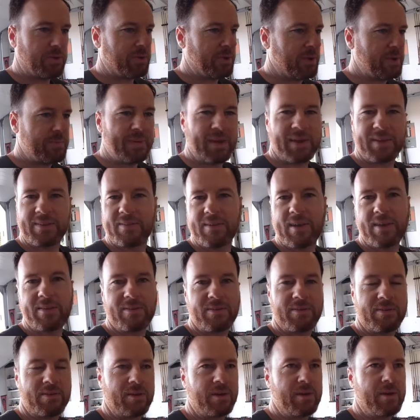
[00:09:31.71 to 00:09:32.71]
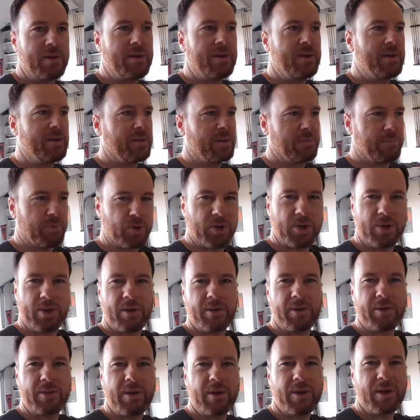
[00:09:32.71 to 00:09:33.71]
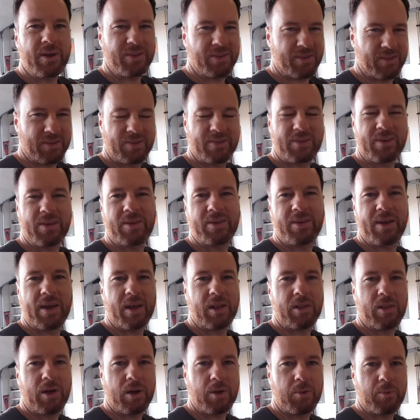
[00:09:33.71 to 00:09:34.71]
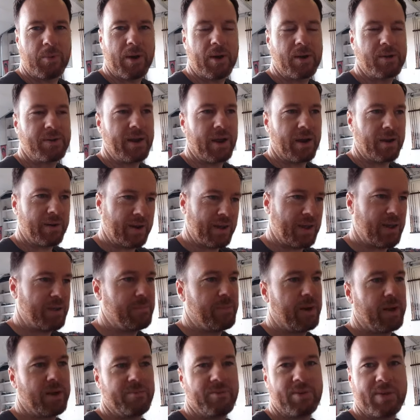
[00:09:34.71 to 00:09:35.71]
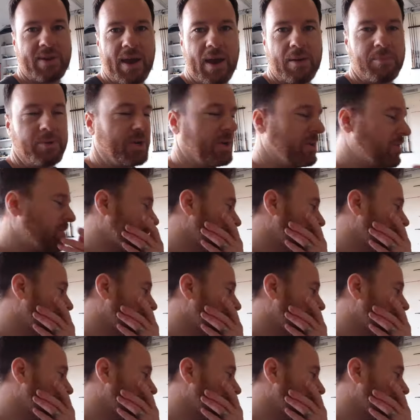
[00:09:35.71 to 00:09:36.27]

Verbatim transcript: It didn't make sense to put it under there because it's going to take a lot of wear and tear and hit. It might even damage it.